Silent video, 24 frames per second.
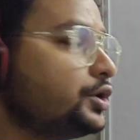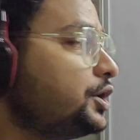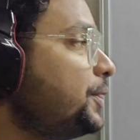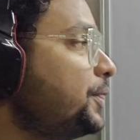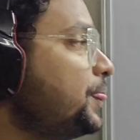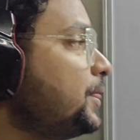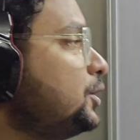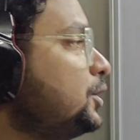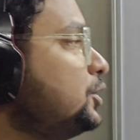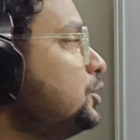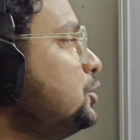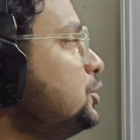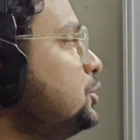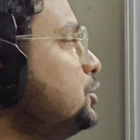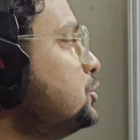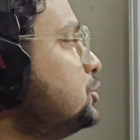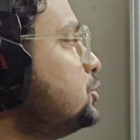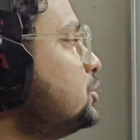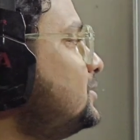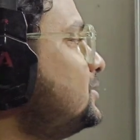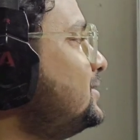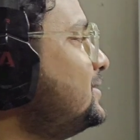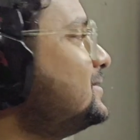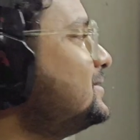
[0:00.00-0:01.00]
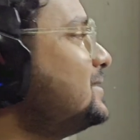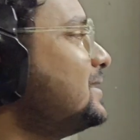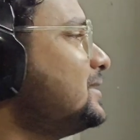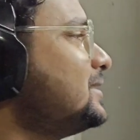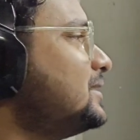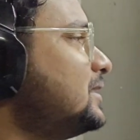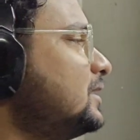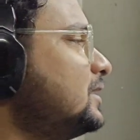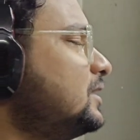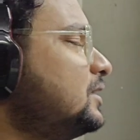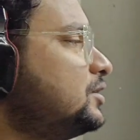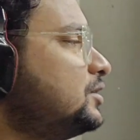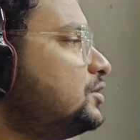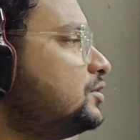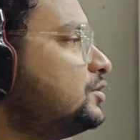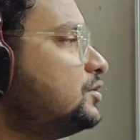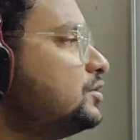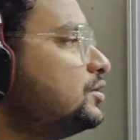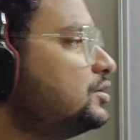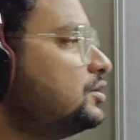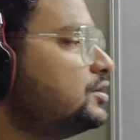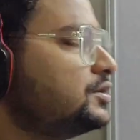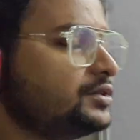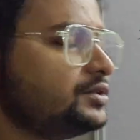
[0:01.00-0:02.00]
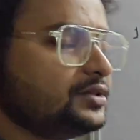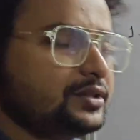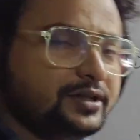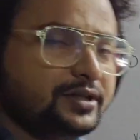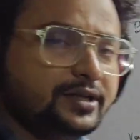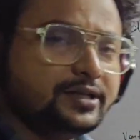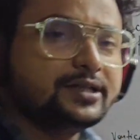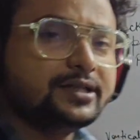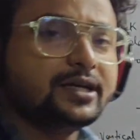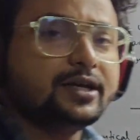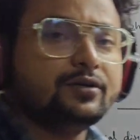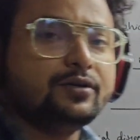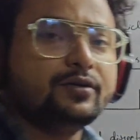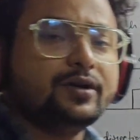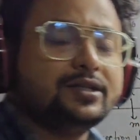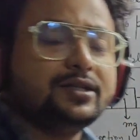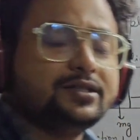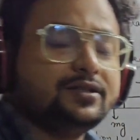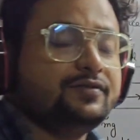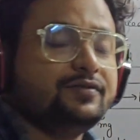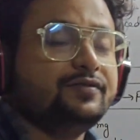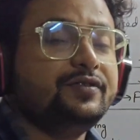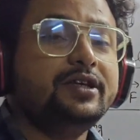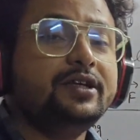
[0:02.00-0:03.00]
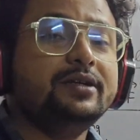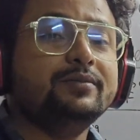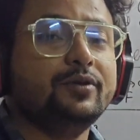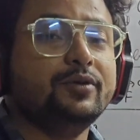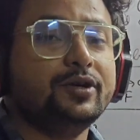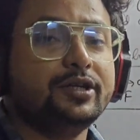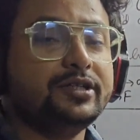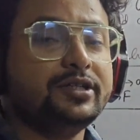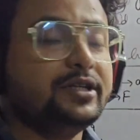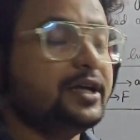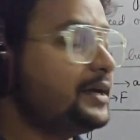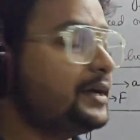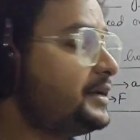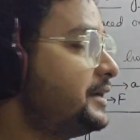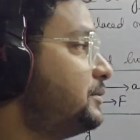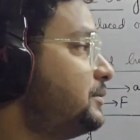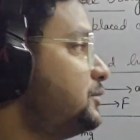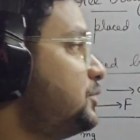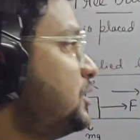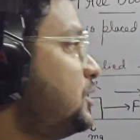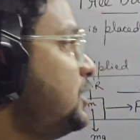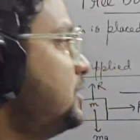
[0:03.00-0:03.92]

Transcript: Okay. So these are known as the free body diagrams.